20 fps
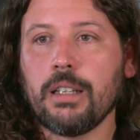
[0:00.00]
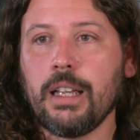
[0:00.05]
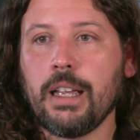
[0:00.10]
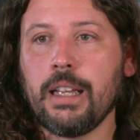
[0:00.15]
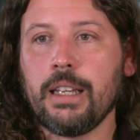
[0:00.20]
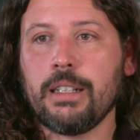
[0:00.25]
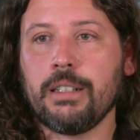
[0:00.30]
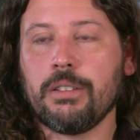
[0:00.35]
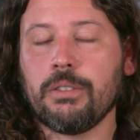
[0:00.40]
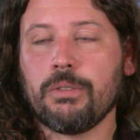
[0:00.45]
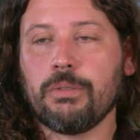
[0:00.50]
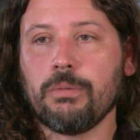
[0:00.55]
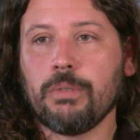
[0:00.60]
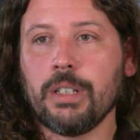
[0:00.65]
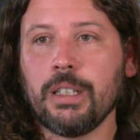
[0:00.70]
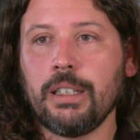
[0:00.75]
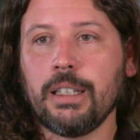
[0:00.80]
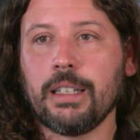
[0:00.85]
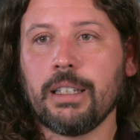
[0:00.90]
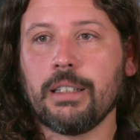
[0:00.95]
And
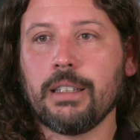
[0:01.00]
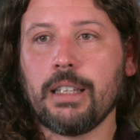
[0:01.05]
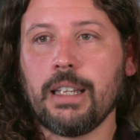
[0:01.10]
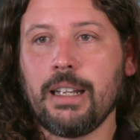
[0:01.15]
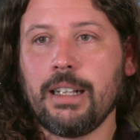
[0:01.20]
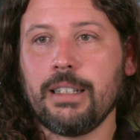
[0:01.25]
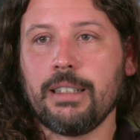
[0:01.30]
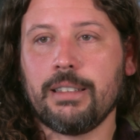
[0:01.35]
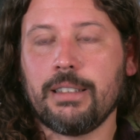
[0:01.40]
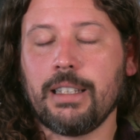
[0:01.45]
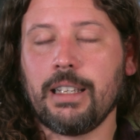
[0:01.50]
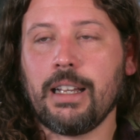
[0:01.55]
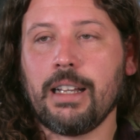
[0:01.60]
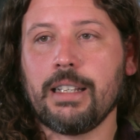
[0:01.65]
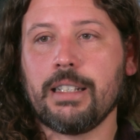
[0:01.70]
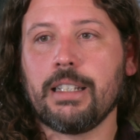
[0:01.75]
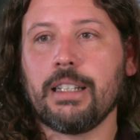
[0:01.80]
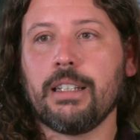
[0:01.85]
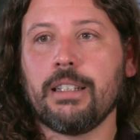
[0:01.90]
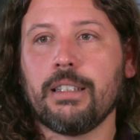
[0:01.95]
really that is the
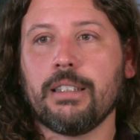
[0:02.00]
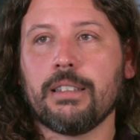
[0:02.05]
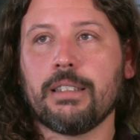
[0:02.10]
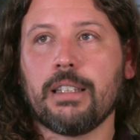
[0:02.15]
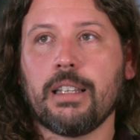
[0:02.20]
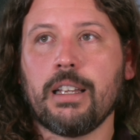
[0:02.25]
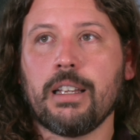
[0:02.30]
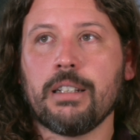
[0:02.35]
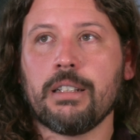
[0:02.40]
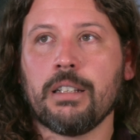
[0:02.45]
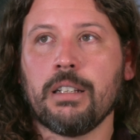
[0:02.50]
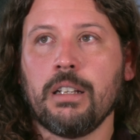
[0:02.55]
idea, is that